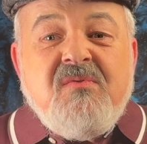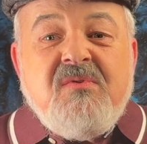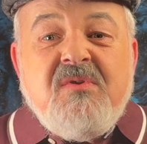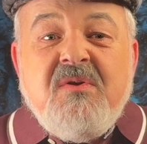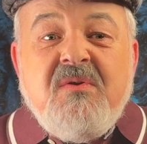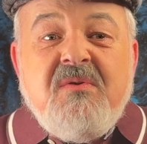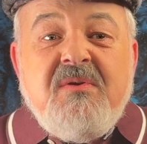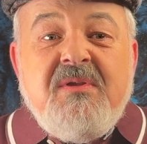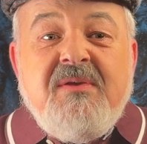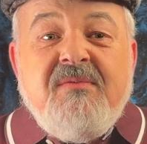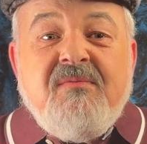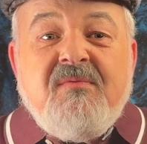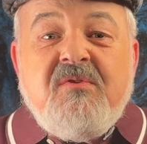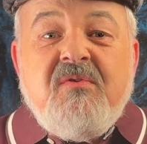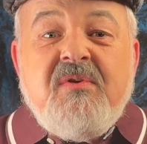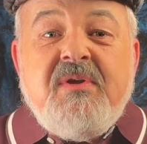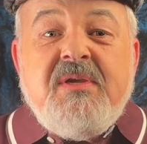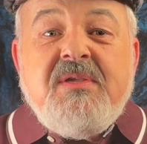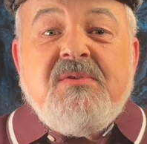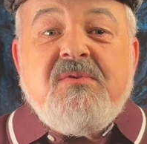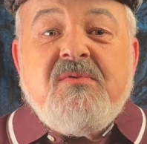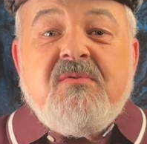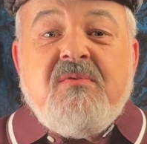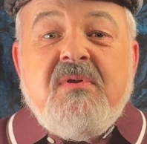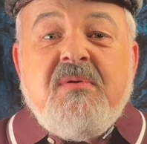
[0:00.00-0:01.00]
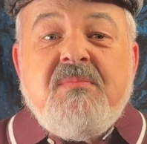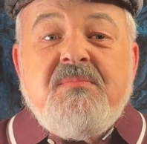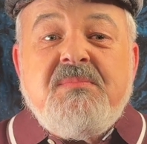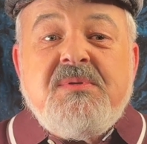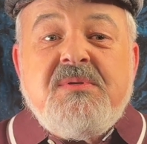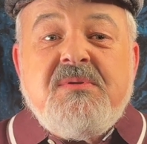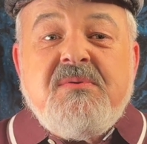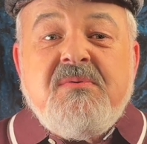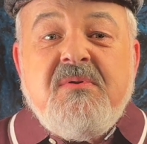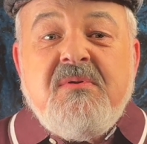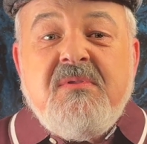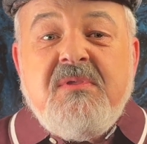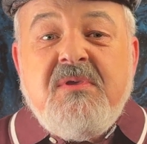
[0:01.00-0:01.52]
don't have
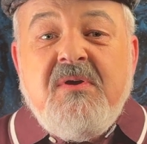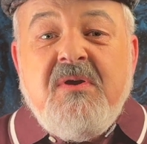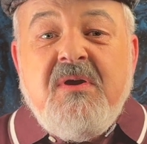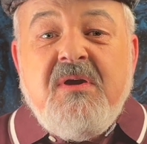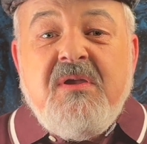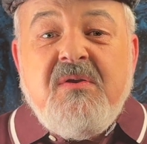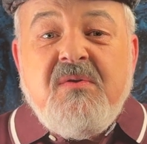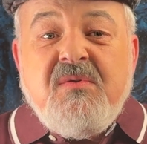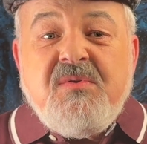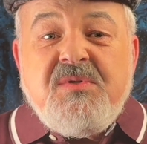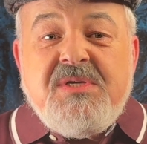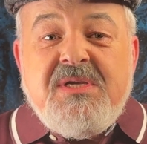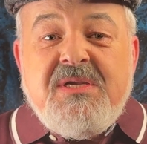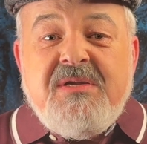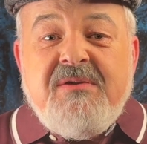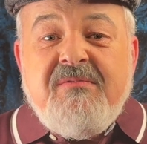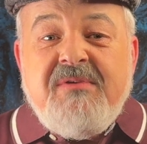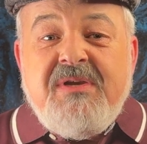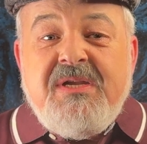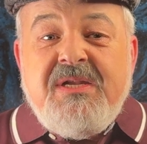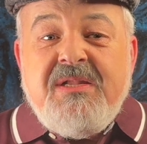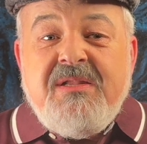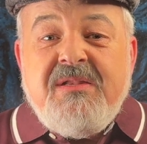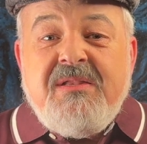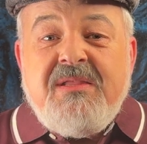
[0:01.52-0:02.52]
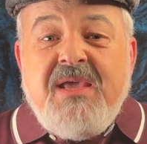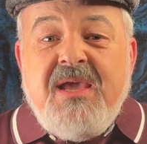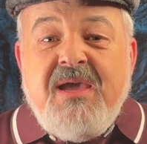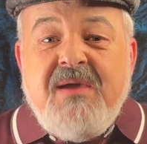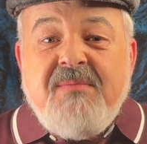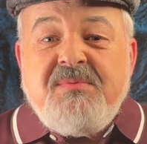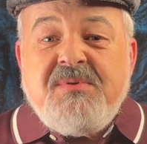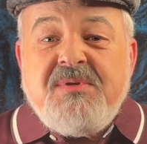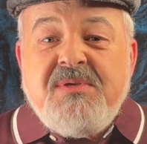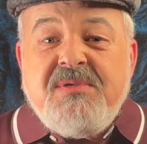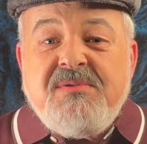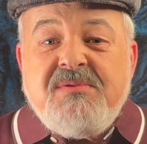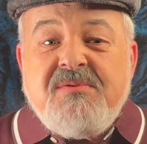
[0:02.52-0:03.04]
transcripts, or the auto-generated
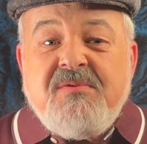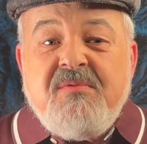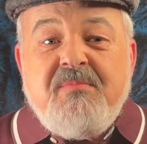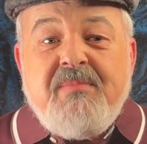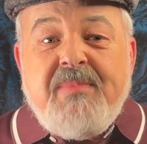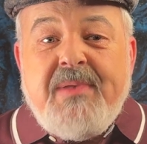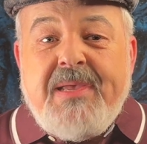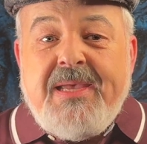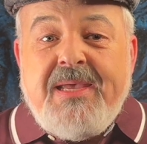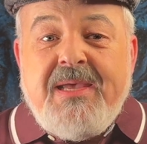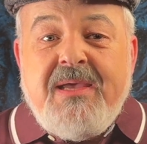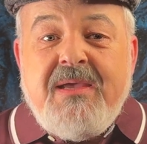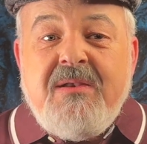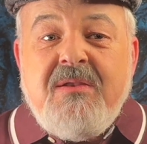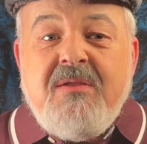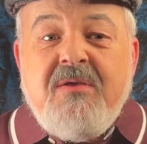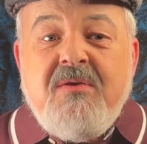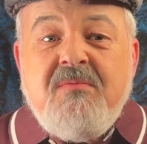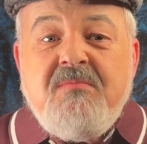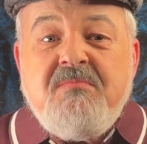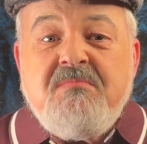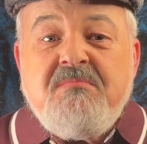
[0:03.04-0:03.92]
captions are bad.